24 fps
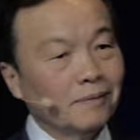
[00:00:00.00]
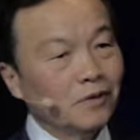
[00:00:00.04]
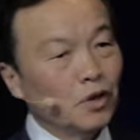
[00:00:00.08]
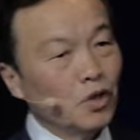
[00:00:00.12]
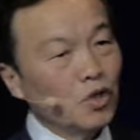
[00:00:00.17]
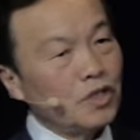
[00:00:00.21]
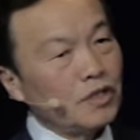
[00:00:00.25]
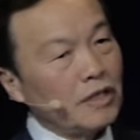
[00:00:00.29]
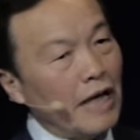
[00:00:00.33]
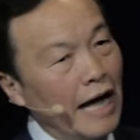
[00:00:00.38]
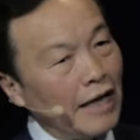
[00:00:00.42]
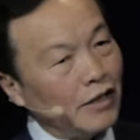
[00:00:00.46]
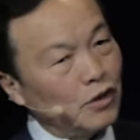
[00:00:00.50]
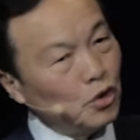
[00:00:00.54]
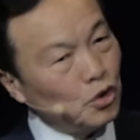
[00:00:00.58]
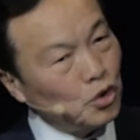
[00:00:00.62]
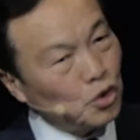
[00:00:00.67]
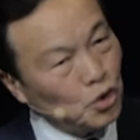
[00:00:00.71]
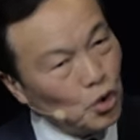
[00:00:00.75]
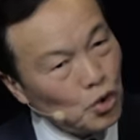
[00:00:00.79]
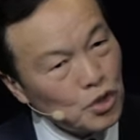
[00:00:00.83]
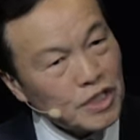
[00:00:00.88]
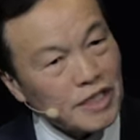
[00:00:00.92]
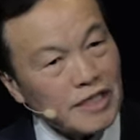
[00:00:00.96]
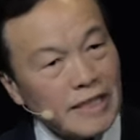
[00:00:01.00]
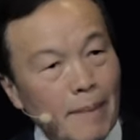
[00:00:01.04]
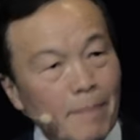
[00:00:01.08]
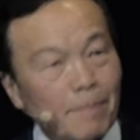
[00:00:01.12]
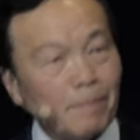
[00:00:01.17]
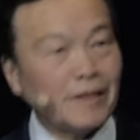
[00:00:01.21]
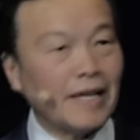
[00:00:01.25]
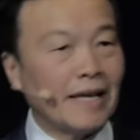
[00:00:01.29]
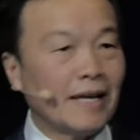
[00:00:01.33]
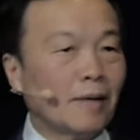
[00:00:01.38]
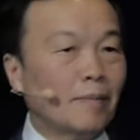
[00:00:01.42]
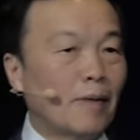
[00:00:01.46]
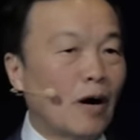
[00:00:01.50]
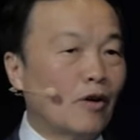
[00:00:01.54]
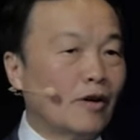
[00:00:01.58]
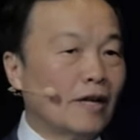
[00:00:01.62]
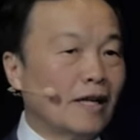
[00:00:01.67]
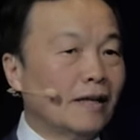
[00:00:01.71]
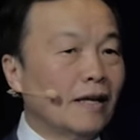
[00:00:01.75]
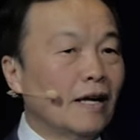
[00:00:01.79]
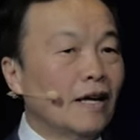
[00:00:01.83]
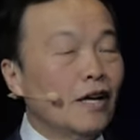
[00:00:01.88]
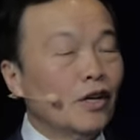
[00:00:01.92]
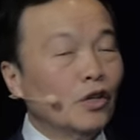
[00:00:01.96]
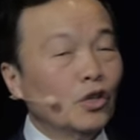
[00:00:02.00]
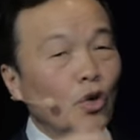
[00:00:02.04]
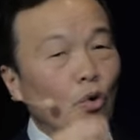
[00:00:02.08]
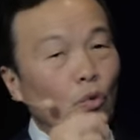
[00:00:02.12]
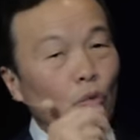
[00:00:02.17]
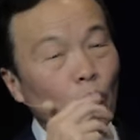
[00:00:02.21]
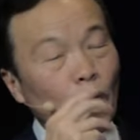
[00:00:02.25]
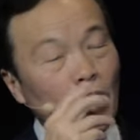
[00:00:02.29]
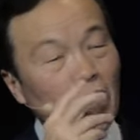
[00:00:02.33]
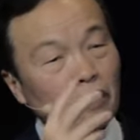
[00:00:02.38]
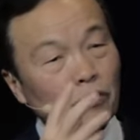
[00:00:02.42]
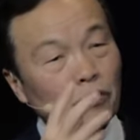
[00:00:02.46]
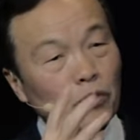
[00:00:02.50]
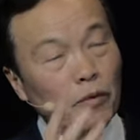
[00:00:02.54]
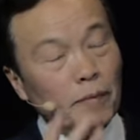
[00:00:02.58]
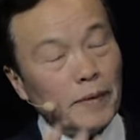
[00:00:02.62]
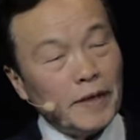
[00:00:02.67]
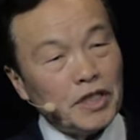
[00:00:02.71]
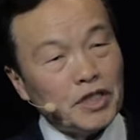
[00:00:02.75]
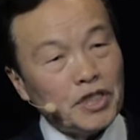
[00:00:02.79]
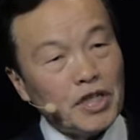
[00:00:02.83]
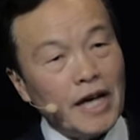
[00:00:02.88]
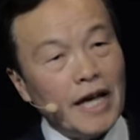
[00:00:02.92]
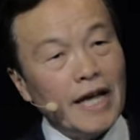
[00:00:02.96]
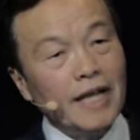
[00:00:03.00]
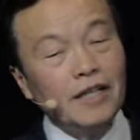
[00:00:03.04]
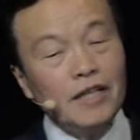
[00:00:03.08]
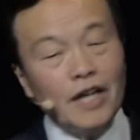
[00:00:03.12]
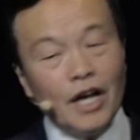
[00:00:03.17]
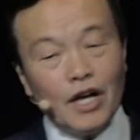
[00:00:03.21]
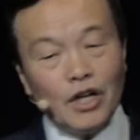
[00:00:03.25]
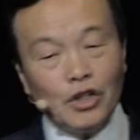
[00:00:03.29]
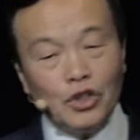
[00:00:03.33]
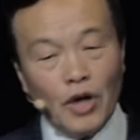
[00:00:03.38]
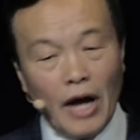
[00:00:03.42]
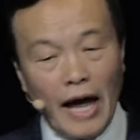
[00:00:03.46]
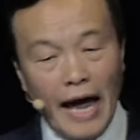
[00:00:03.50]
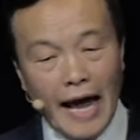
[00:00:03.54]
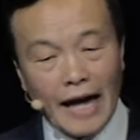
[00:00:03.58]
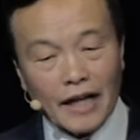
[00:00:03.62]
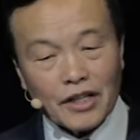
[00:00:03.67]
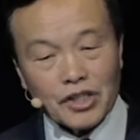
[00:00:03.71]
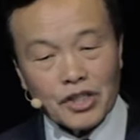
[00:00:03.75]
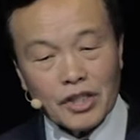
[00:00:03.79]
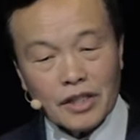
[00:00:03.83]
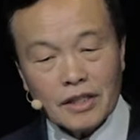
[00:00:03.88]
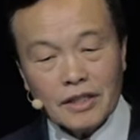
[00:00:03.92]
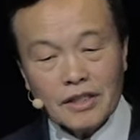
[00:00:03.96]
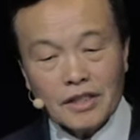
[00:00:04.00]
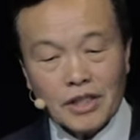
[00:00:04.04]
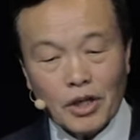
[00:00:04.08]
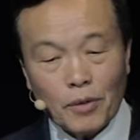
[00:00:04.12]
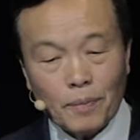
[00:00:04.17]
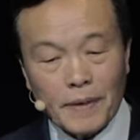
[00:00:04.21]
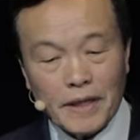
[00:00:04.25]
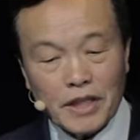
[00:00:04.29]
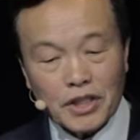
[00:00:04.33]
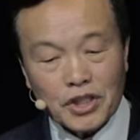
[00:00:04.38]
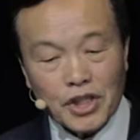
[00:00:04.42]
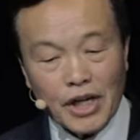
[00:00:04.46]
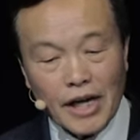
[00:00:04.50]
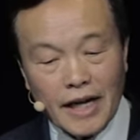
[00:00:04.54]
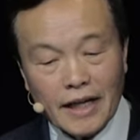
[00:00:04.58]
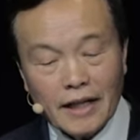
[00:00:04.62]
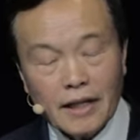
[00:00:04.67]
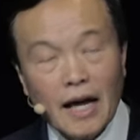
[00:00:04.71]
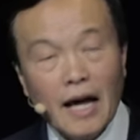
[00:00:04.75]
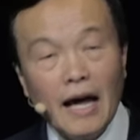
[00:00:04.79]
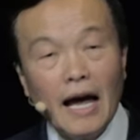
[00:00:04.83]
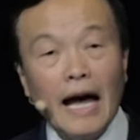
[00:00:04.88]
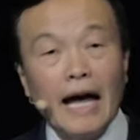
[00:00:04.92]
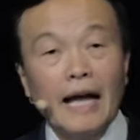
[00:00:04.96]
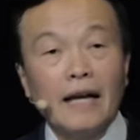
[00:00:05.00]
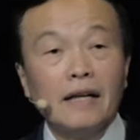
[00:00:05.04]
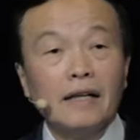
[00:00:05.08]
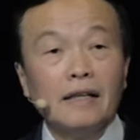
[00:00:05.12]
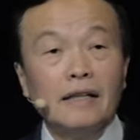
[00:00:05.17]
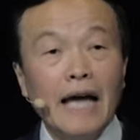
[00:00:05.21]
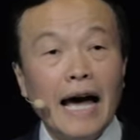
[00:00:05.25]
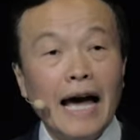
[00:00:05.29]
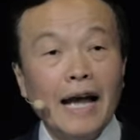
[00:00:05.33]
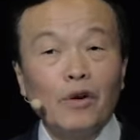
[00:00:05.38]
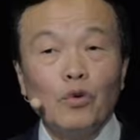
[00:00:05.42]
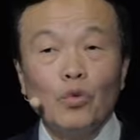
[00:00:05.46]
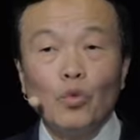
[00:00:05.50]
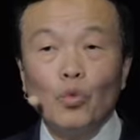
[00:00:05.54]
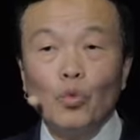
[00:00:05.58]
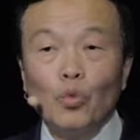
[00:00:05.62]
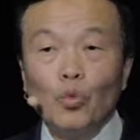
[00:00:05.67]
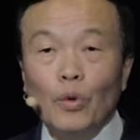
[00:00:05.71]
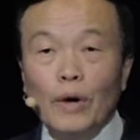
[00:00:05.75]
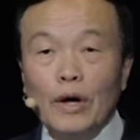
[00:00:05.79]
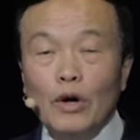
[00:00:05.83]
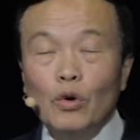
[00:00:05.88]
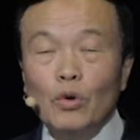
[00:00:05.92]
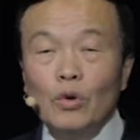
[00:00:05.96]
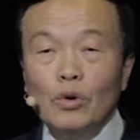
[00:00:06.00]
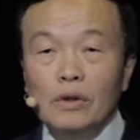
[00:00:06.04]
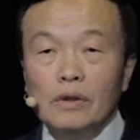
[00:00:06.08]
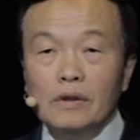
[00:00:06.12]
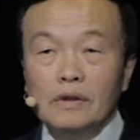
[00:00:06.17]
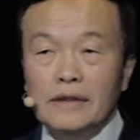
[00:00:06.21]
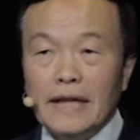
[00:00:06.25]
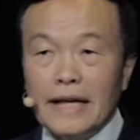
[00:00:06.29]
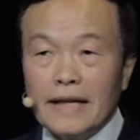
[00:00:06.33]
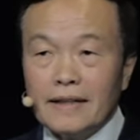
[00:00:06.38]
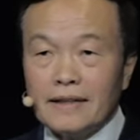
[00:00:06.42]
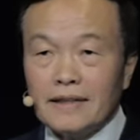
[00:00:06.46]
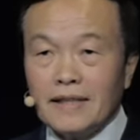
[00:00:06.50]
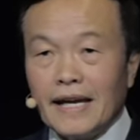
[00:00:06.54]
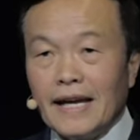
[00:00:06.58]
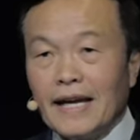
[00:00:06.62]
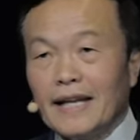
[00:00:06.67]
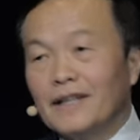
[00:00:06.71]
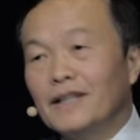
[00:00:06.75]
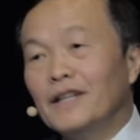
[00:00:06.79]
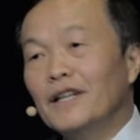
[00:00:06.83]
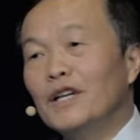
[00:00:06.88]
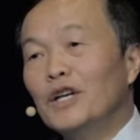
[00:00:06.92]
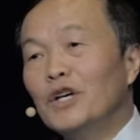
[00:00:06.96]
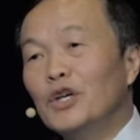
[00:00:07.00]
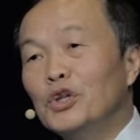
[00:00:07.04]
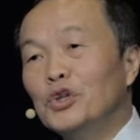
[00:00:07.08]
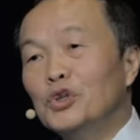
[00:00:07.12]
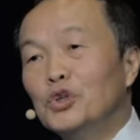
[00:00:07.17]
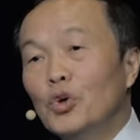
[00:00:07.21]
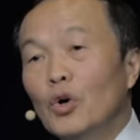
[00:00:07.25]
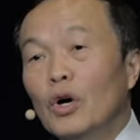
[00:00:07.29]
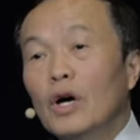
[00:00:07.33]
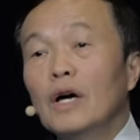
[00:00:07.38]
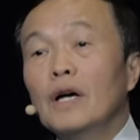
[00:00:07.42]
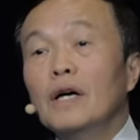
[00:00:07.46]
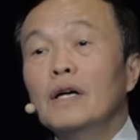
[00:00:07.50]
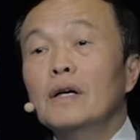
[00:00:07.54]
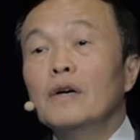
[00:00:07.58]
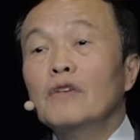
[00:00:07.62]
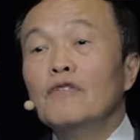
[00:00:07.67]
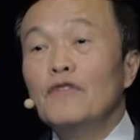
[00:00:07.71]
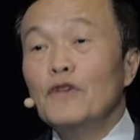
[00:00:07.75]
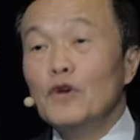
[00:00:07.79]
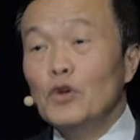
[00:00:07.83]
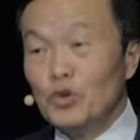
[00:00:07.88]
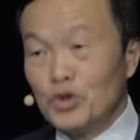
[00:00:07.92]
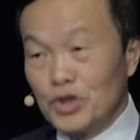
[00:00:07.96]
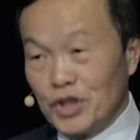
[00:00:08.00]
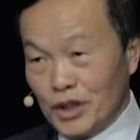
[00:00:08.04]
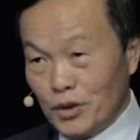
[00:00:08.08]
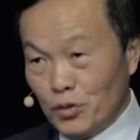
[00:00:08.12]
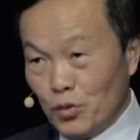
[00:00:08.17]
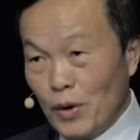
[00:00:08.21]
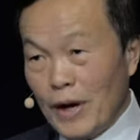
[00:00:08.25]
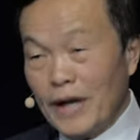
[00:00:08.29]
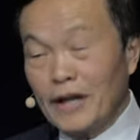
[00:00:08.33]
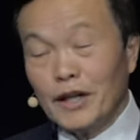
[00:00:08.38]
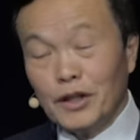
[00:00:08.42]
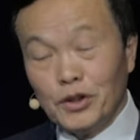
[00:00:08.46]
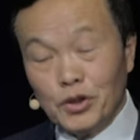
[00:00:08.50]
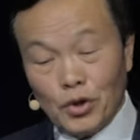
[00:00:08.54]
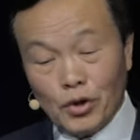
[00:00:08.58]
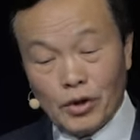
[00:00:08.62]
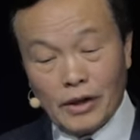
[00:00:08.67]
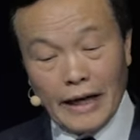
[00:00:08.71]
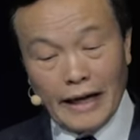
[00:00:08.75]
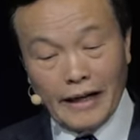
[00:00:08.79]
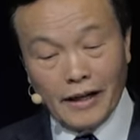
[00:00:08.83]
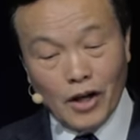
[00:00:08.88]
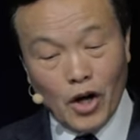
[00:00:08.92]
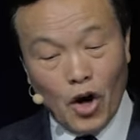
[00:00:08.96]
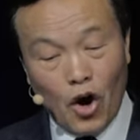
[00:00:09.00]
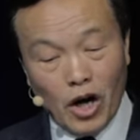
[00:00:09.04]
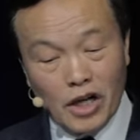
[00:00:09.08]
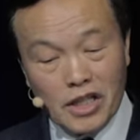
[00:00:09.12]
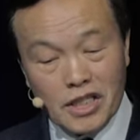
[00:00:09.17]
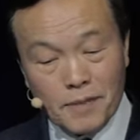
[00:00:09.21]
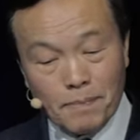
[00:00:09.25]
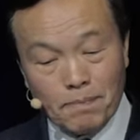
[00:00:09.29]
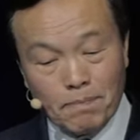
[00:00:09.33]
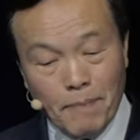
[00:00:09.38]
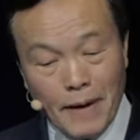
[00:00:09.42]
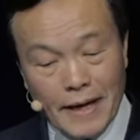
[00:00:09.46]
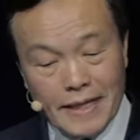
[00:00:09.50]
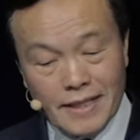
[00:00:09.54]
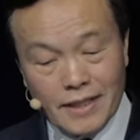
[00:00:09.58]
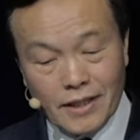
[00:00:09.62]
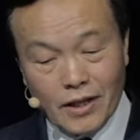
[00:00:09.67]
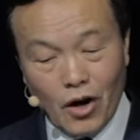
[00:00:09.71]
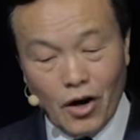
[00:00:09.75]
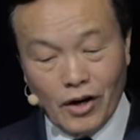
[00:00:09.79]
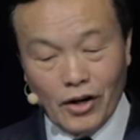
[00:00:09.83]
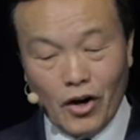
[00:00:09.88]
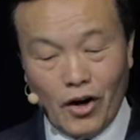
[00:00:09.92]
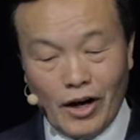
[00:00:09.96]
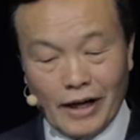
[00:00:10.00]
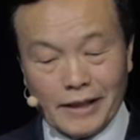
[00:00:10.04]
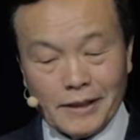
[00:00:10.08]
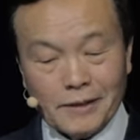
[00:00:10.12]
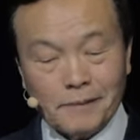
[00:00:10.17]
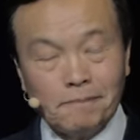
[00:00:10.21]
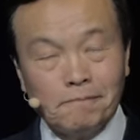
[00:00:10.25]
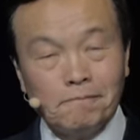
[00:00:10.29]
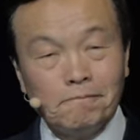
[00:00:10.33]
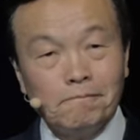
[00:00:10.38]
You start to do something about it. Your word will be changed. Your action shall be changed. And that will dictate your future, whether you get God's best or not.